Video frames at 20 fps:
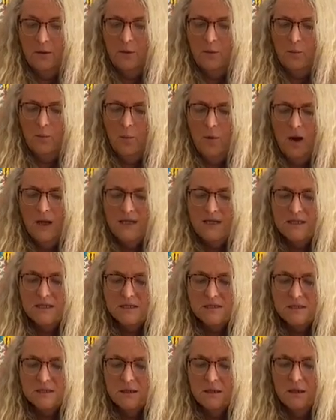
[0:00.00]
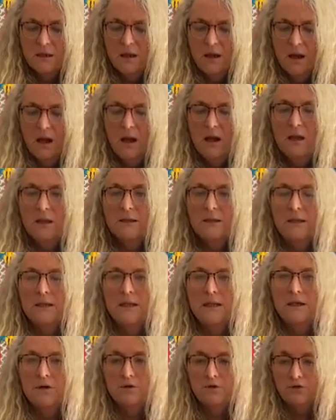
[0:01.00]
white
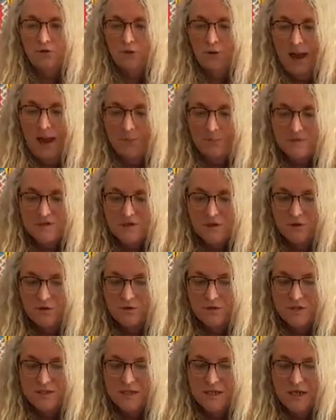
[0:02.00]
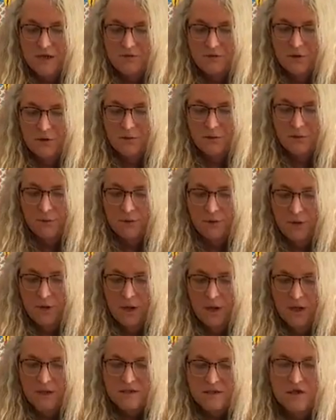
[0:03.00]
hurtling through absolute zero
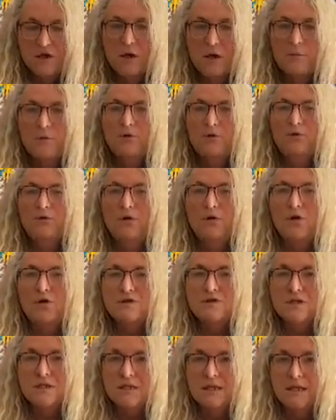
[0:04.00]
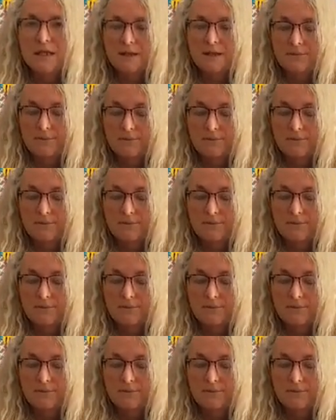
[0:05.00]
at terminal velocity,